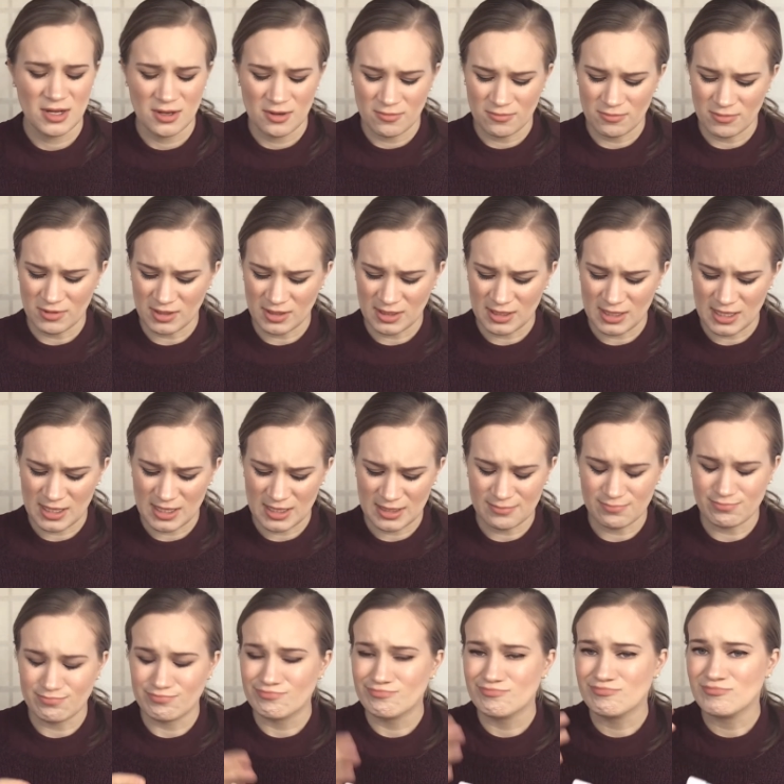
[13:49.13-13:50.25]
really
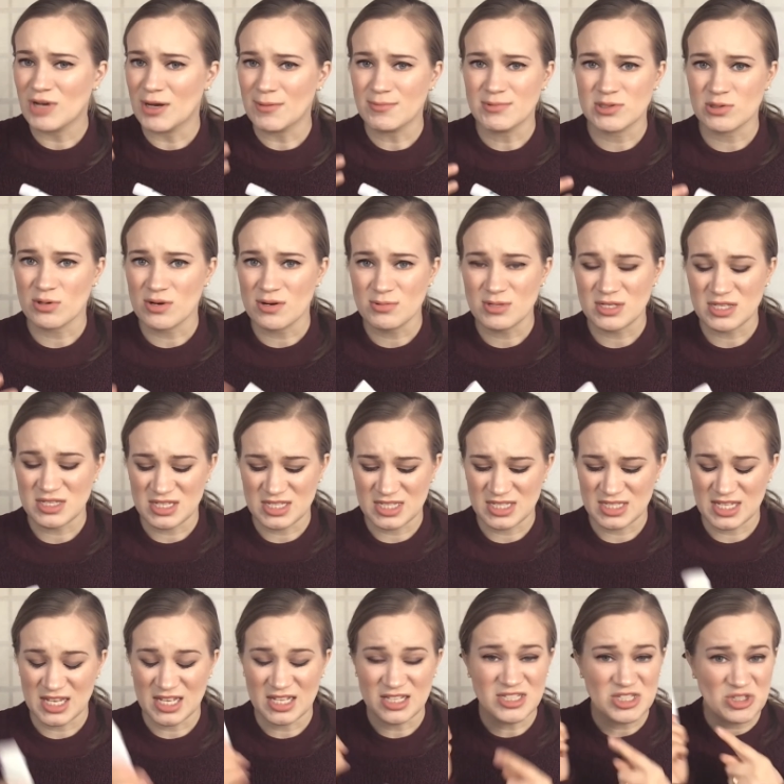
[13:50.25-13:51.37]
absorbed in the
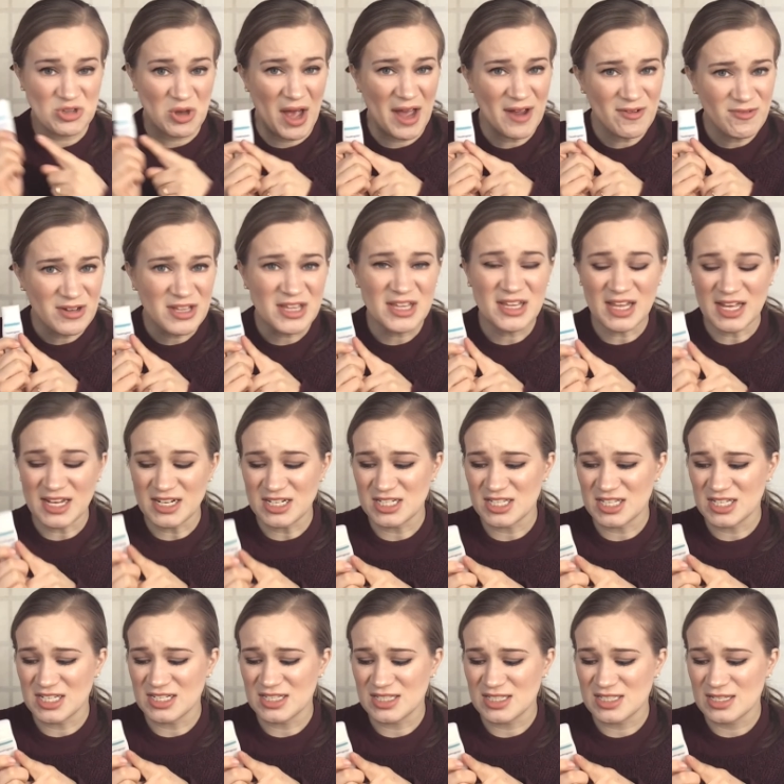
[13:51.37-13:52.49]
skin. So I really liked
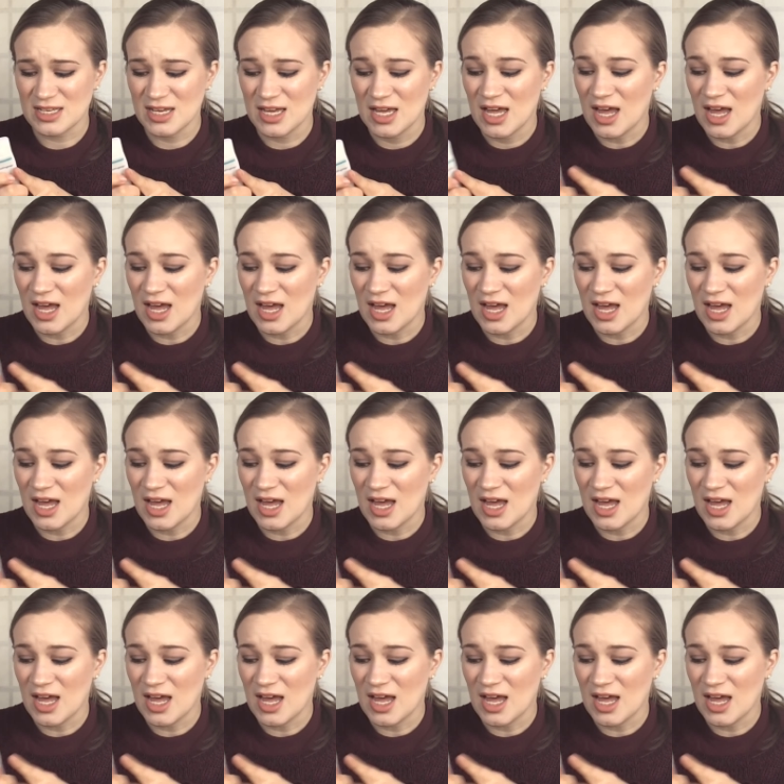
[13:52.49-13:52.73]
this.